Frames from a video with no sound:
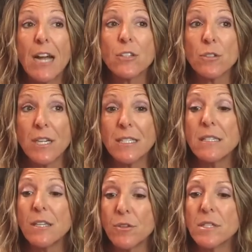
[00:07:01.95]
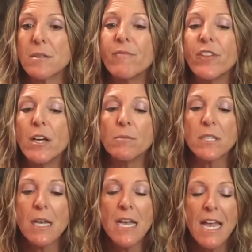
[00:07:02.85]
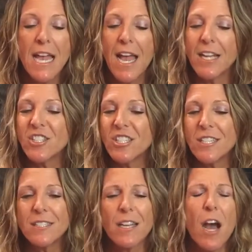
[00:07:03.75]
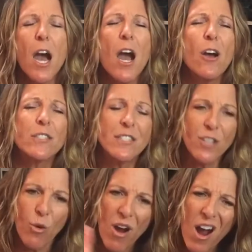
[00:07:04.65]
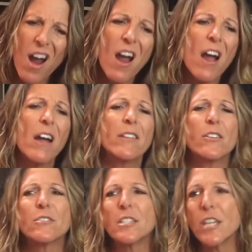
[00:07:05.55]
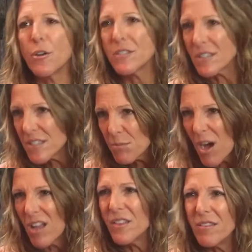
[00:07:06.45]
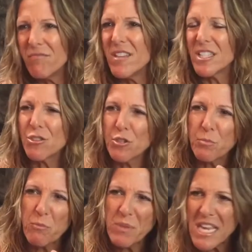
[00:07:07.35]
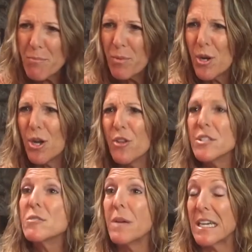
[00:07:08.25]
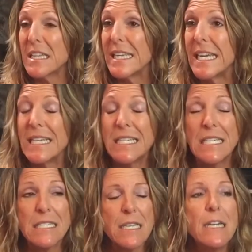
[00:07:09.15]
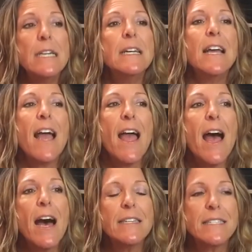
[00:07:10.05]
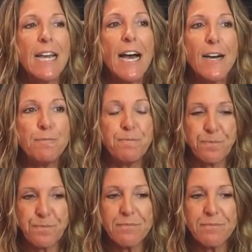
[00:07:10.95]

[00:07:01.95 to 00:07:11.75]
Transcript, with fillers: an actor. I'd seen her in some films. And she said, Oh, it's so hard. There's, you know, it's a small niche group of people. This is back in the 90s and um,